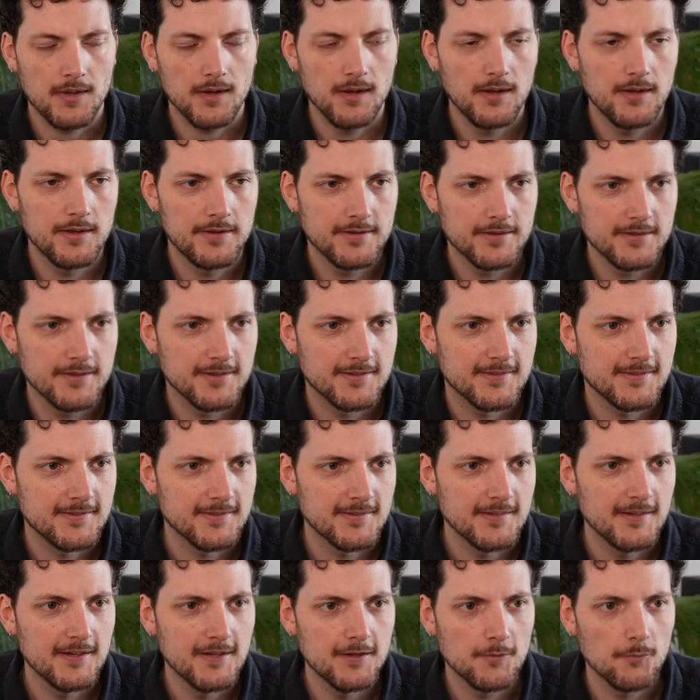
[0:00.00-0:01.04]
And let's
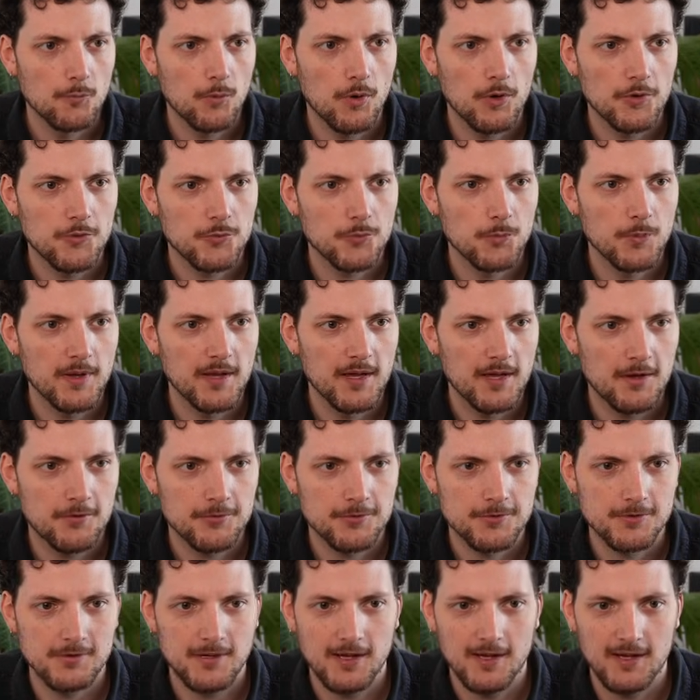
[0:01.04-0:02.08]
see what we have
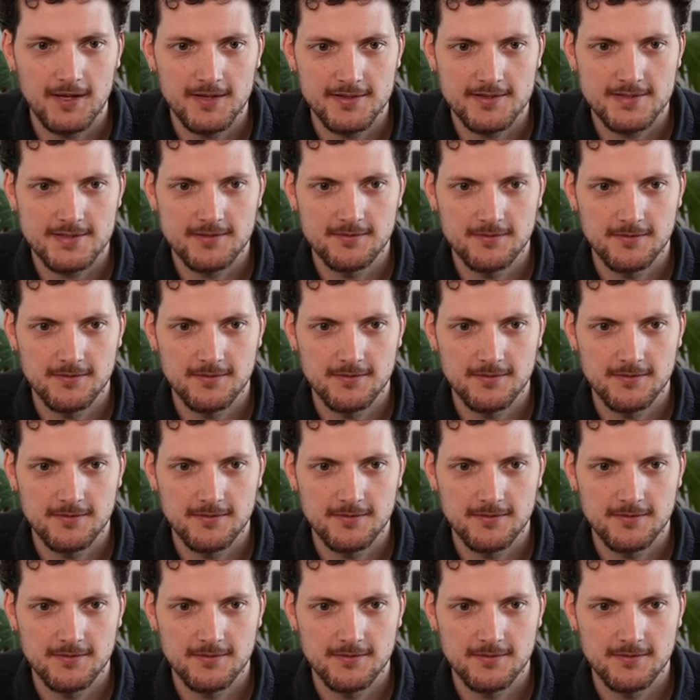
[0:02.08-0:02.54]
to add.